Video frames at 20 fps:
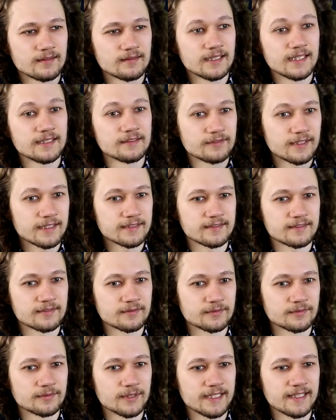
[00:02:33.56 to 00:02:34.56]
In Rust
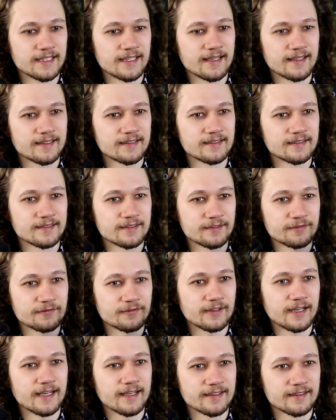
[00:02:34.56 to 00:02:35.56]
we can
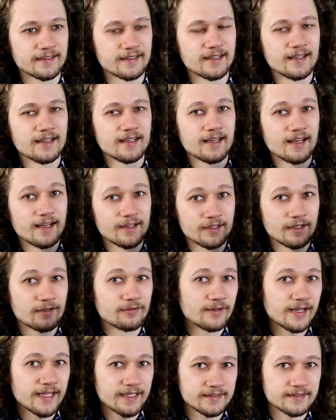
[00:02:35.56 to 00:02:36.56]
define an
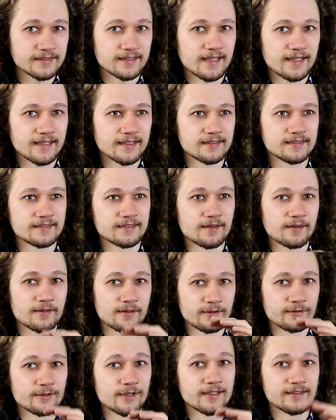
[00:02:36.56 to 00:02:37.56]
array size
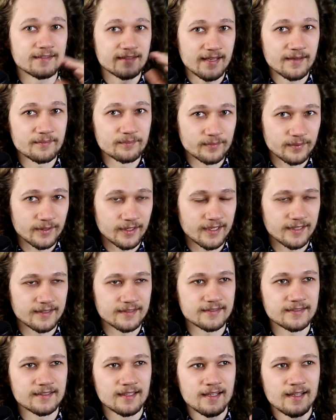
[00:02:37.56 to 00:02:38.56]
through a
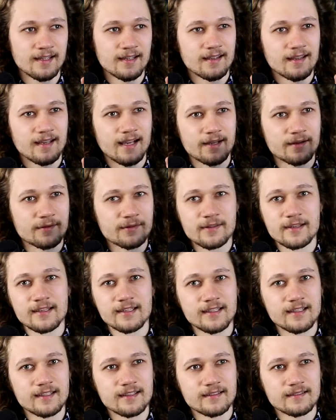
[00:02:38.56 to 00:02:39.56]
template. I don't think
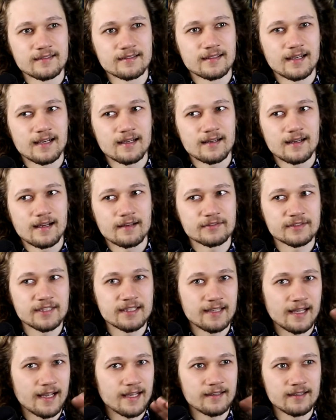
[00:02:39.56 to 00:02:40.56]
I've
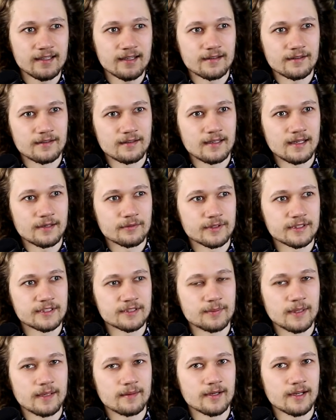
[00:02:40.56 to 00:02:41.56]
seen any other language
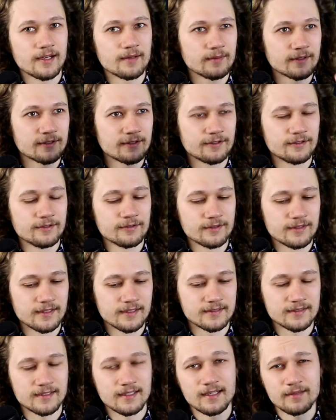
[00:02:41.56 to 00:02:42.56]
being able to do
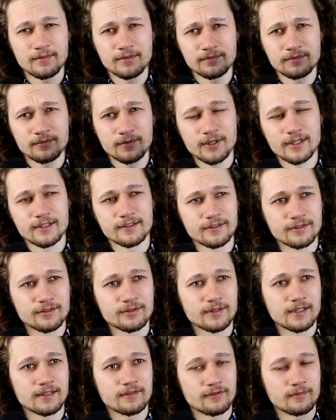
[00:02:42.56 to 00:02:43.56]
this, and I wanted to do
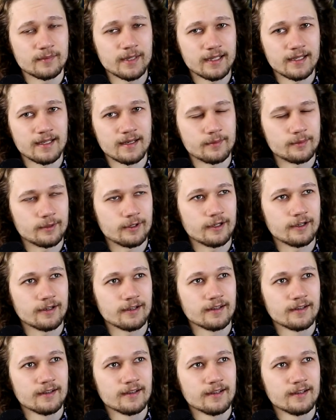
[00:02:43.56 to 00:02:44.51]
that for my library.